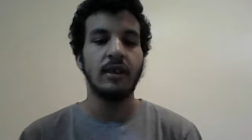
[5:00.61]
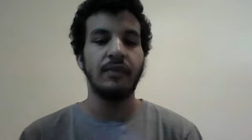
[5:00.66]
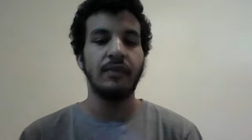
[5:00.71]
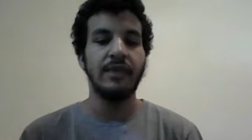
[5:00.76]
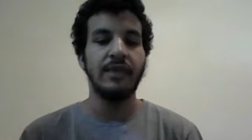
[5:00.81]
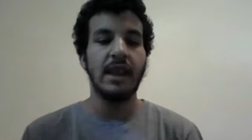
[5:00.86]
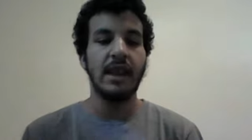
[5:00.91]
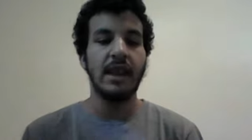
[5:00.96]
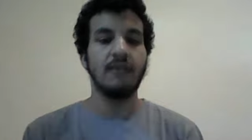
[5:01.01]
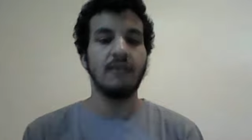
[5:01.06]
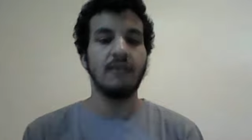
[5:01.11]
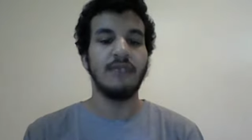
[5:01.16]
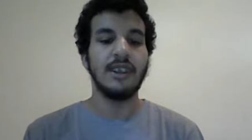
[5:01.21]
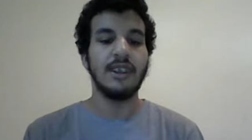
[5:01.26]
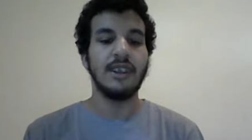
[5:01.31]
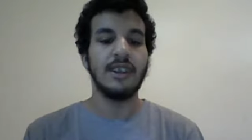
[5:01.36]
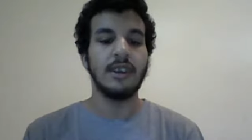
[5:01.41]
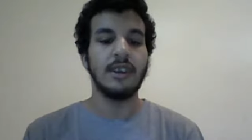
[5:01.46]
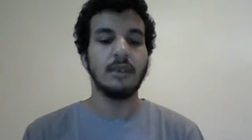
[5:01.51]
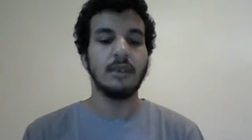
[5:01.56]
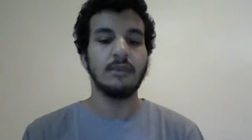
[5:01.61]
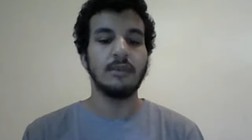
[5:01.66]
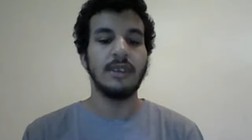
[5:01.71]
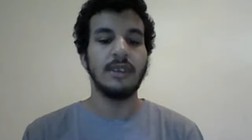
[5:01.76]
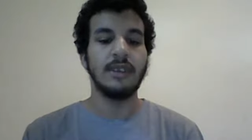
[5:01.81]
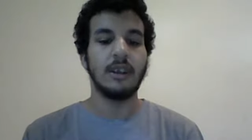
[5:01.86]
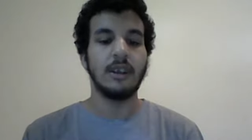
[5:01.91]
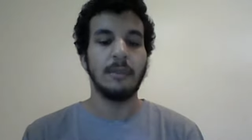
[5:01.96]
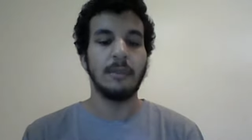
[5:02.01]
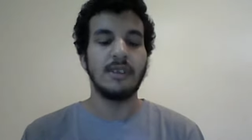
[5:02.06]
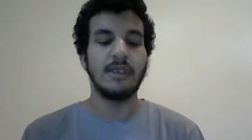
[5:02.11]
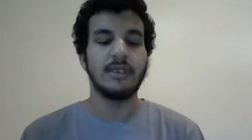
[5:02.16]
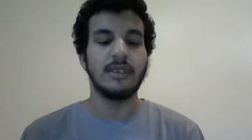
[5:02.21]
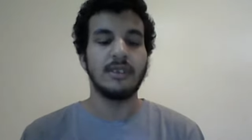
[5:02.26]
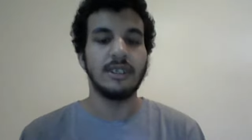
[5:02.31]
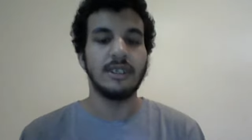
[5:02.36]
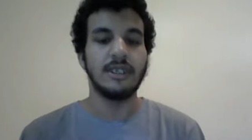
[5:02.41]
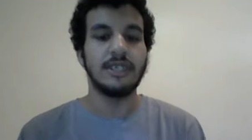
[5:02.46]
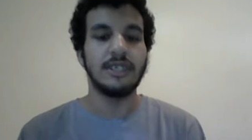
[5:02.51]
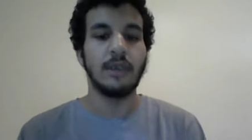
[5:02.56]
the end video,
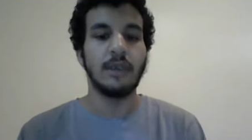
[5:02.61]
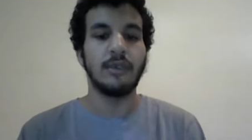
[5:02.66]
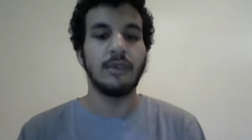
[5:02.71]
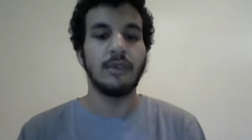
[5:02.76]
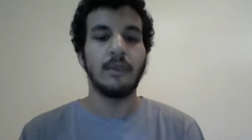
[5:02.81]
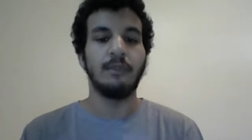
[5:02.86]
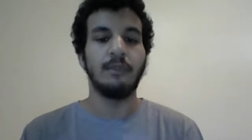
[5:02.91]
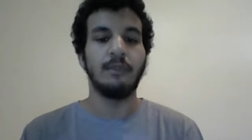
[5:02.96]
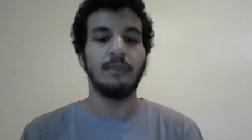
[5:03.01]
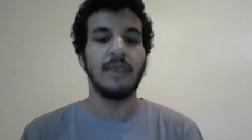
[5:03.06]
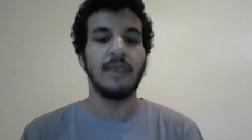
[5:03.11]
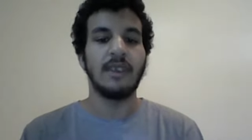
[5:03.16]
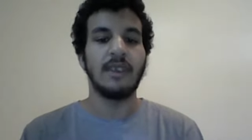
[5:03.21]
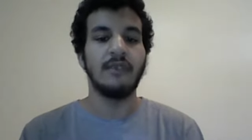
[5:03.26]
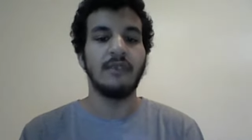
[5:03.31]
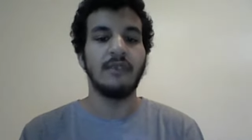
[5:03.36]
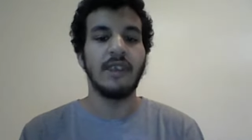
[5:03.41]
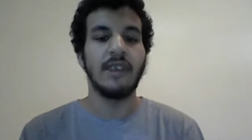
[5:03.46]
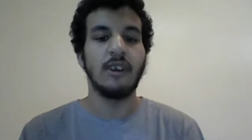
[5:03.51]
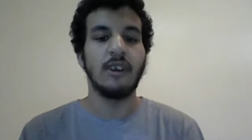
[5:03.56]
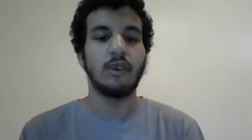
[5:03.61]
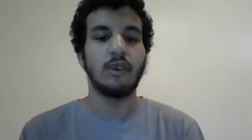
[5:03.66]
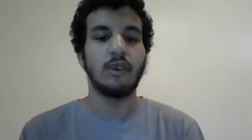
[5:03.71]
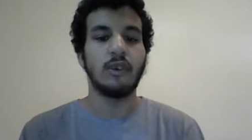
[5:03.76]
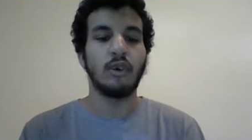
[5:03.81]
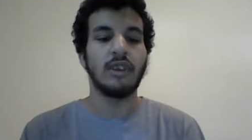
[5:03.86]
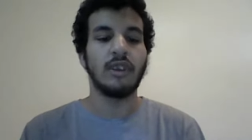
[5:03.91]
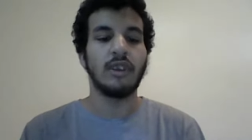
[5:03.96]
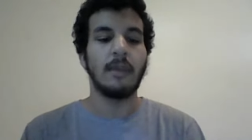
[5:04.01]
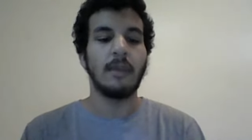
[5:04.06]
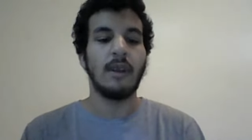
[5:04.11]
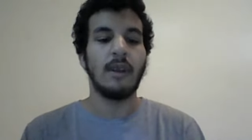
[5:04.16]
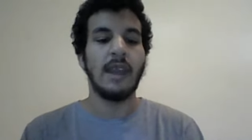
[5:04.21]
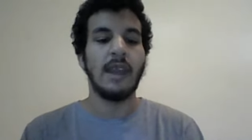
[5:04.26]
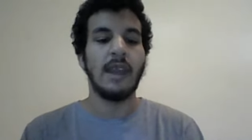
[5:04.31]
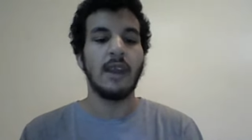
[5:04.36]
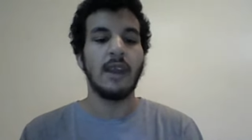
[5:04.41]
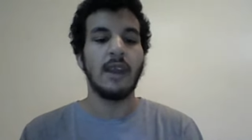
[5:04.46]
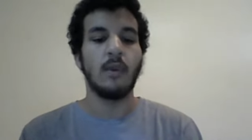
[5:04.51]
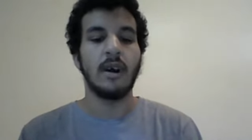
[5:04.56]
basically shows him making a video talking about
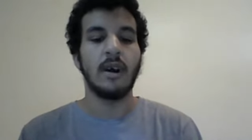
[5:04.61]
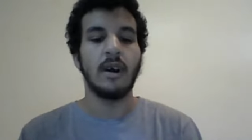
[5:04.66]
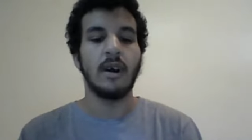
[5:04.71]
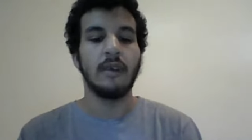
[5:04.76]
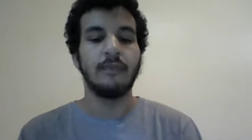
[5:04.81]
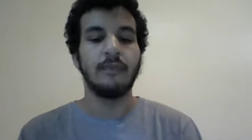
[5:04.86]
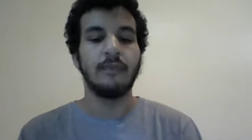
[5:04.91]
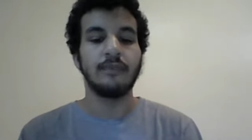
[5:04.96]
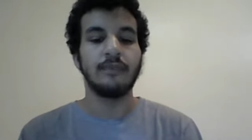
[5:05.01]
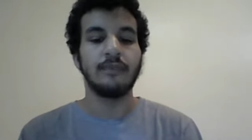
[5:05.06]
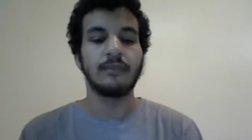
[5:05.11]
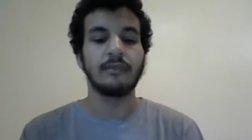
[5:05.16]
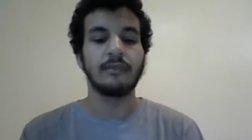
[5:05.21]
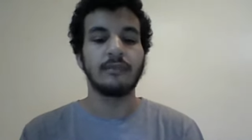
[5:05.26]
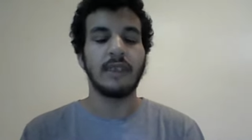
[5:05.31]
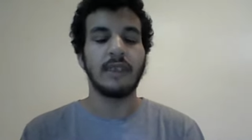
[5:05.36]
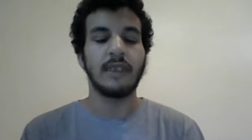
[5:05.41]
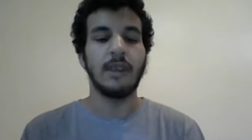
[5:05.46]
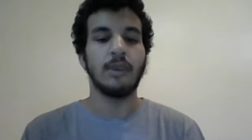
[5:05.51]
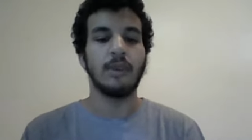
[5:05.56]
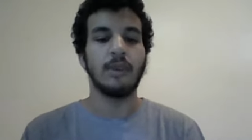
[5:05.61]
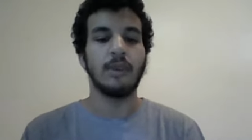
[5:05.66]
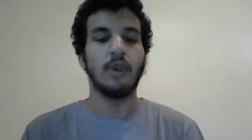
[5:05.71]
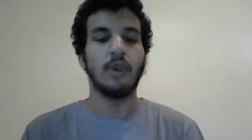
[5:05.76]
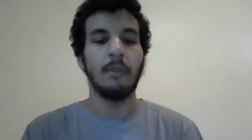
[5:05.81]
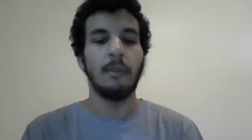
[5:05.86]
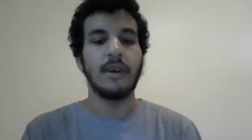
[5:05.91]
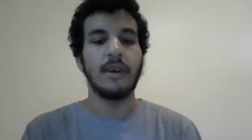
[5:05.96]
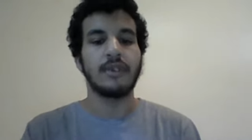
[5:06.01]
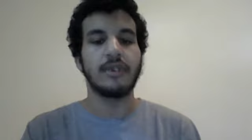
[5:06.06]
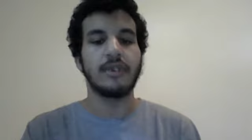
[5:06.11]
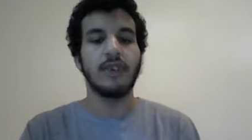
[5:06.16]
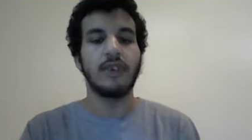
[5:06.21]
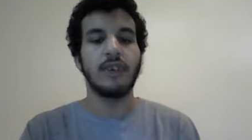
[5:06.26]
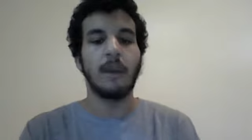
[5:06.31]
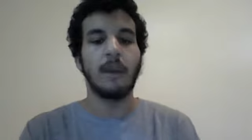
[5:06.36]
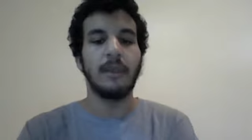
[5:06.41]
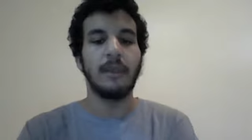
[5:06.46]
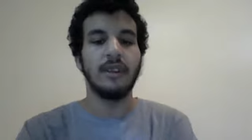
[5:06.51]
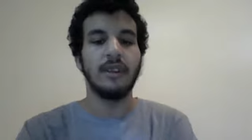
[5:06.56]
how, he's all messed
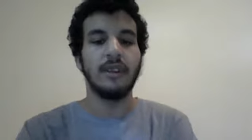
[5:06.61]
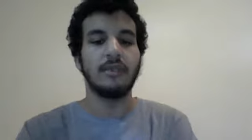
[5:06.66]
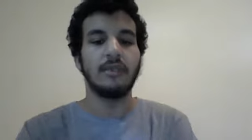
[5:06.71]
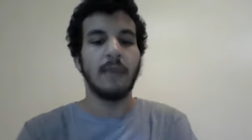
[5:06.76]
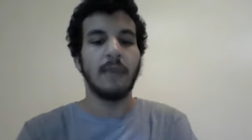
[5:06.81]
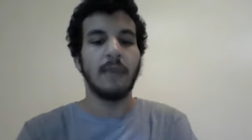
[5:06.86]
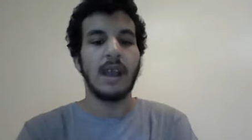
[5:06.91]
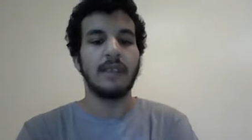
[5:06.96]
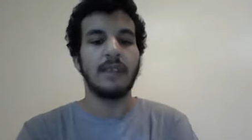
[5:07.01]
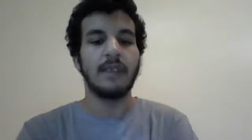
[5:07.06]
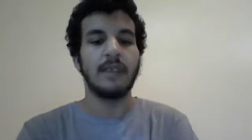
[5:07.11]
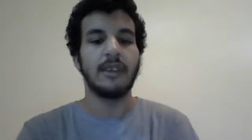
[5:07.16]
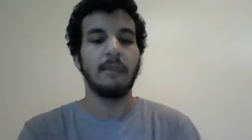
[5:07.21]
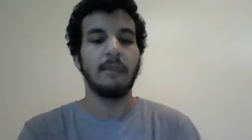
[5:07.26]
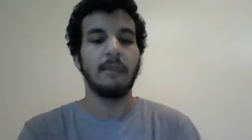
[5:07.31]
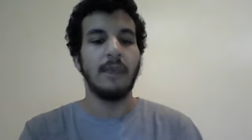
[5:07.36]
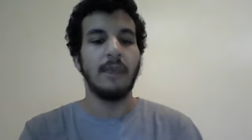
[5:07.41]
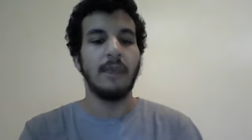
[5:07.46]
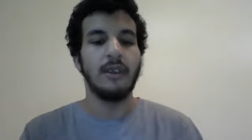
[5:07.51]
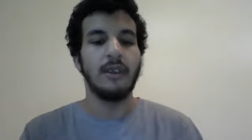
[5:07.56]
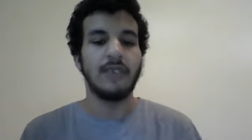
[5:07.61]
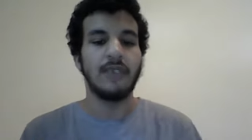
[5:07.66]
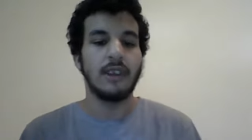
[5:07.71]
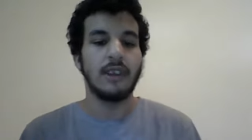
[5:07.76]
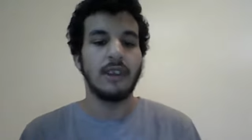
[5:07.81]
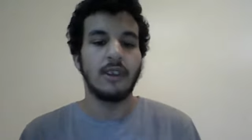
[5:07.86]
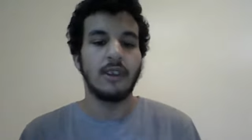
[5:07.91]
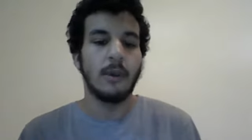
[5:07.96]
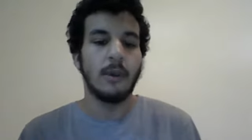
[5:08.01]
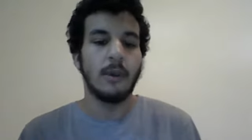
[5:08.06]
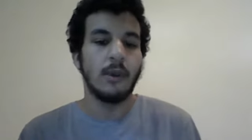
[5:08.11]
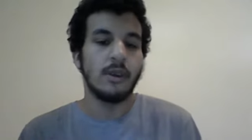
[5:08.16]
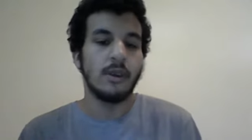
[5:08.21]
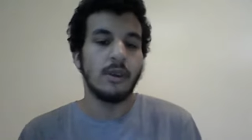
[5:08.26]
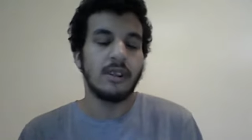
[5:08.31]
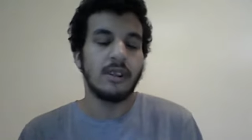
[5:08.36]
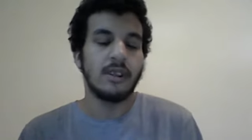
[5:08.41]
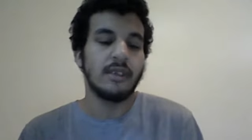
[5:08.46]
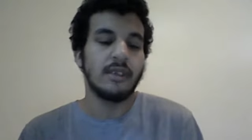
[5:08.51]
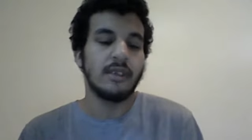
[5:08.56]
up and his mind has like a million things going on
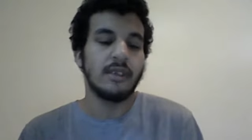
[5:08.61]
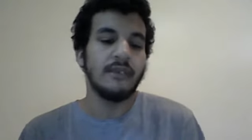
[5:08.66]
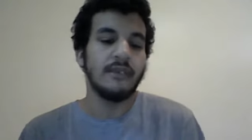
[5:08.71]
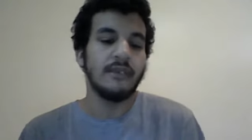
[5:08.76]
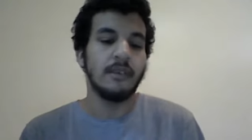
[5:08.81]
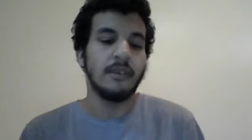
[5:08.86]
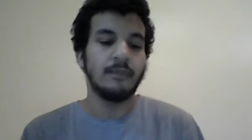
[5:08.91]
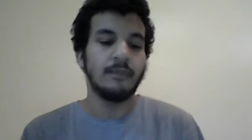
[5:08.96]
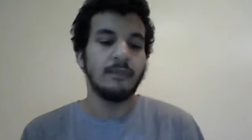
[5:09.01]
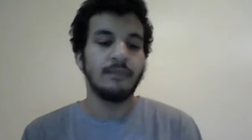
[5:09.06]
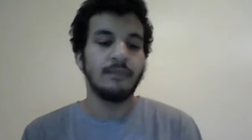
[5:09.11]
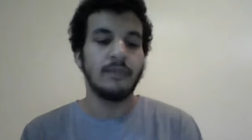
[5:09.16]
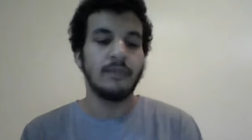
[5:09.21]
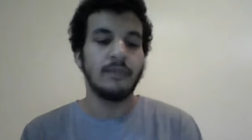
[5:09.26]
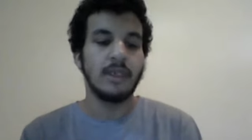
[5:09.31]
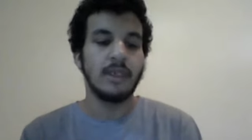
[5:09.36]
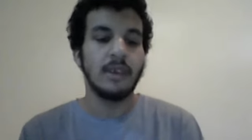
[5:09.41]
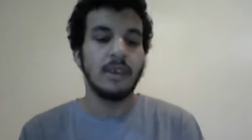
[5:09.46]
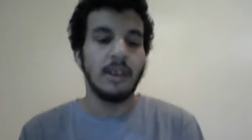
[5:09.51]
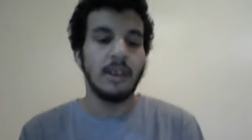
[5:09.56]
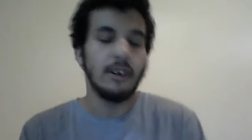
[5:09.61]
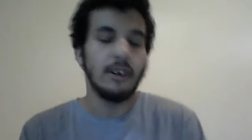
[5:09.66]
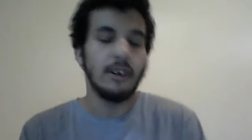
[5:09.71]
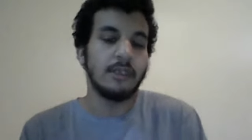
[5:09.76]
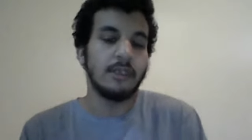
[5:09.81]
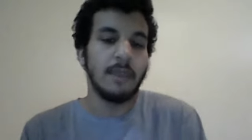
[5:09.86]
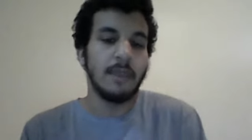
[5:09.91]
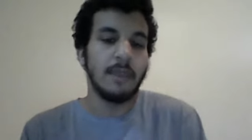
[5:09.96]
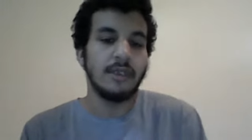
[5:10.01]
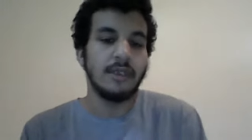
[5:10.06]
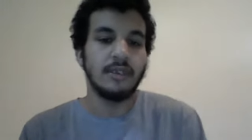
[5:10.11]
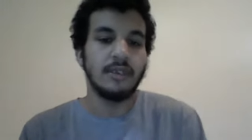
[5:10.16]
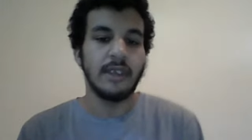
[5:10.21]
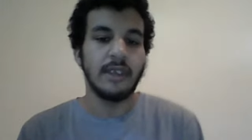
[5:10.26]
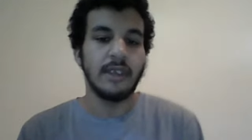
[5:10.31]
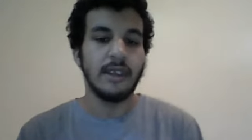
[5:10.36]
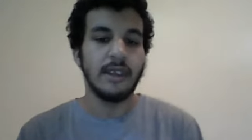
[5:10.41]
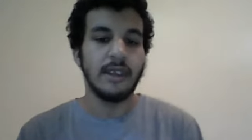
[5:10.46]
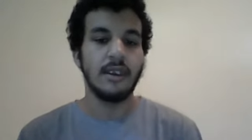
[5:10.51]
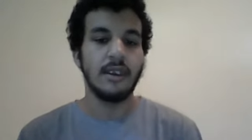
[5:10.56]
and stuff, and it's
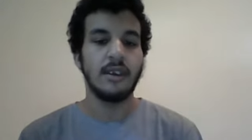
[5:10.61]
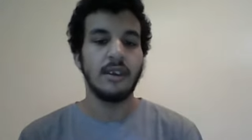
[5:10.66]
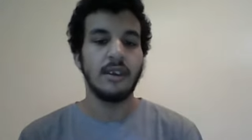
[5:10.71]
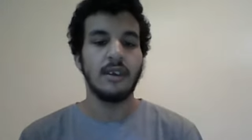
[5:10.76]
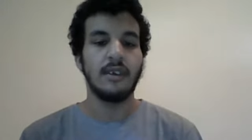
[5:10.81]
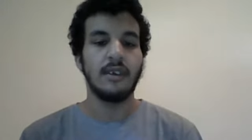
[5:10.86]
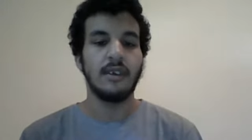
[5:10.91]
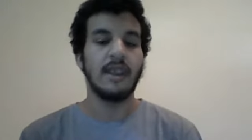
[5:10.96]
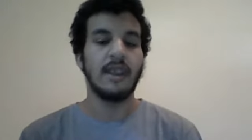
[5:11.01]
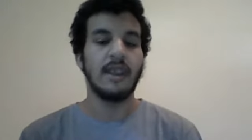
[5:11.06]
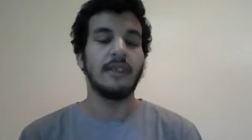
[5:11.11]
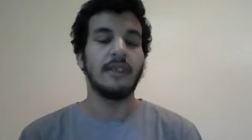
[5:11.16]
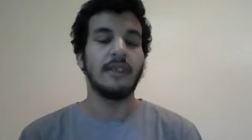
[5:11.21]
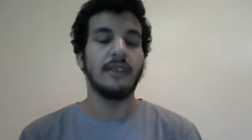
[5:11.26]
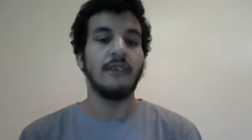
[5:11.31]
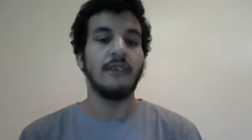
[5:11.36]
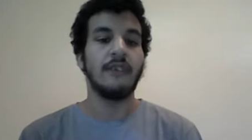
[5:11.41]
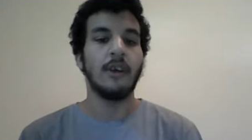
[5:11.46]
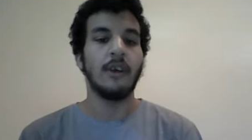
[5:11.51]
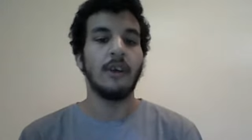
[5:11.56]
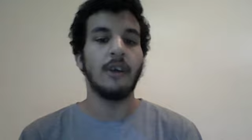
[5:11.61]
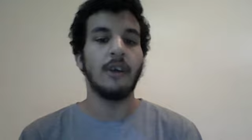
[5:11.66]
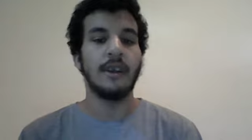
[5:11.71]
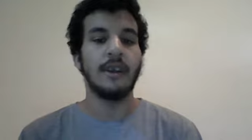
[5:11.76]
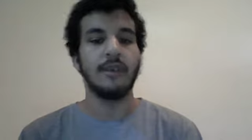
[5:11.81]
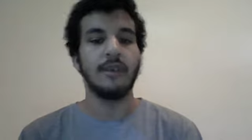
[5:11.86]
basically end of the film. It